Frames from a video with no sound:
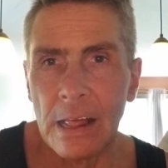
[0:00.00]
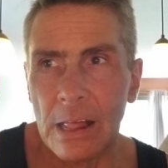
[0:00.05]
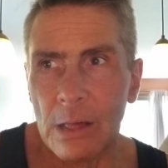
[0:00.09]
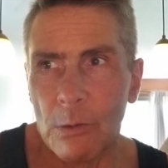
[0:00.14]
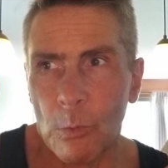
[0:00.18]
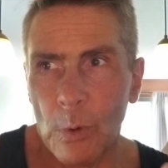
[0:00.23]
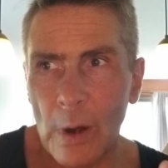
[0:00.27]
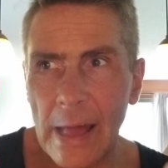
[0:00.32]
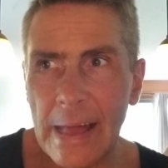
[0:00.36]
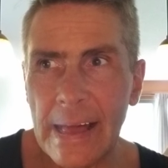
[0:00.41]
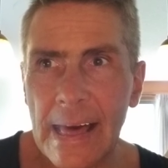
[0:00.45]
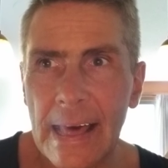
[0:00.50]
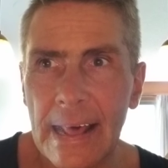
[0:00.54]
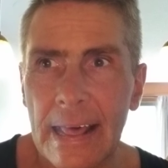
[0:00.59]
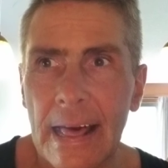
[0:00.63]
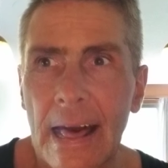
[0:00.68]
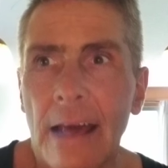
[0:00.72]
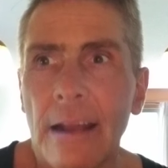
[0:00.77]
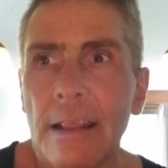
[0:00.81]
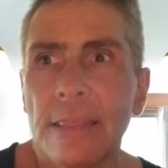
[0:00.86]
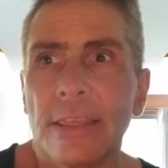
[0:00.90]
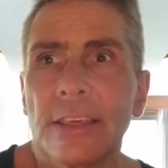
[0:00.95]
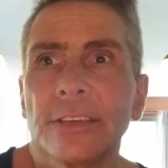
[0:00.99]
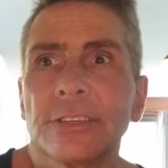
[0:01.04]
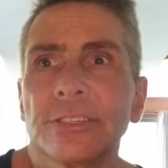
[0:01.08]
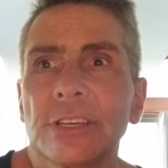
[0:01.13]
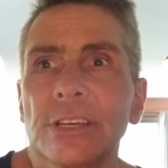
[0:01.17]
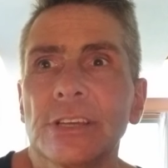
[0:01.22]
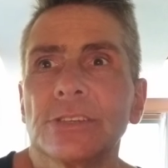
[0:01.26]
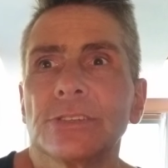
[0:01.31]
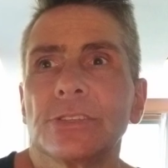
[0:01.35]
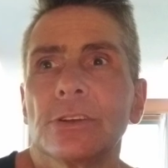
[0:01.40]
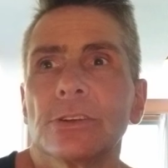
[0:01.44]
What I got out of this
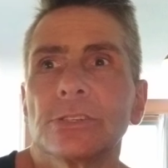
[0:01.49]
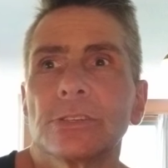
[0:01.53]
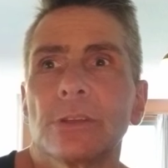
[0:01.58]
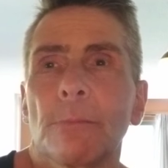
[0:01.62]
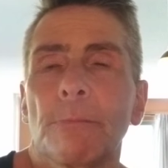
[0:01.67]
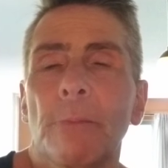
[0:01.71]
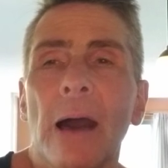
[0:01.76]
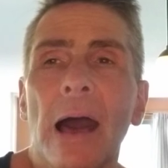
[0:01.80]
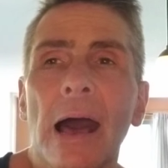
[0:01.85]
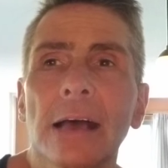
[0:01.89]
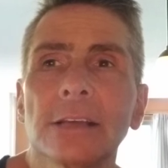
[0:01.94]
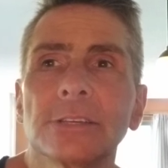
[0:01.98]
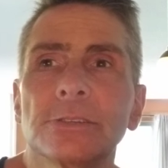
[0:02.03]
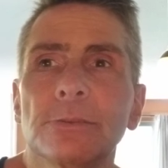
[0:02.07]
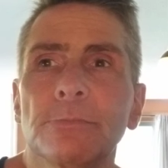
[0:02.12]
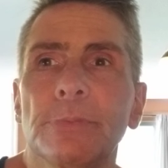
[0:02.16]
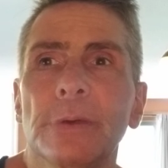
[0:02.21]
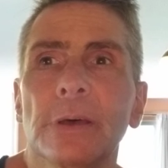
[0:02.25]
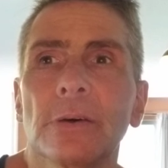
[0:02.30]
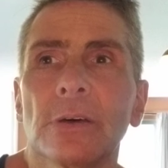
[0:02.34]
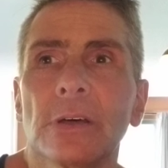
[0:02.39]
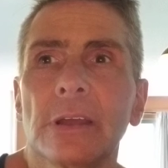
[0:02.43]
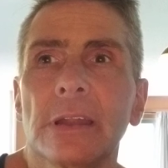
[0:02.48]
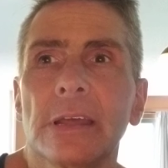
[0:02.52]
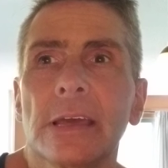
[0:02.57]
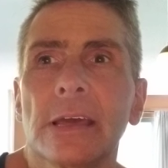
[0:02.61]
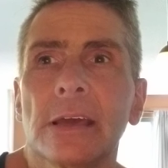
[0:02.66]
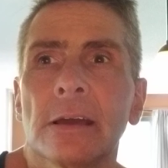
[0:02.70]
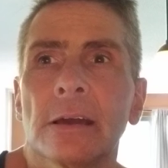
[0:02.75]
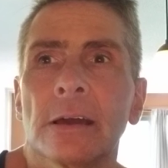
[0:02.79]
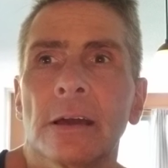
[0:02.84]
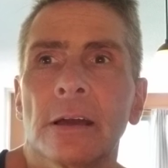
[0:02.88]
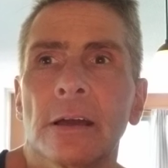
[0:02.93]
is there's the
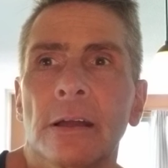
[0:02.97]
possibility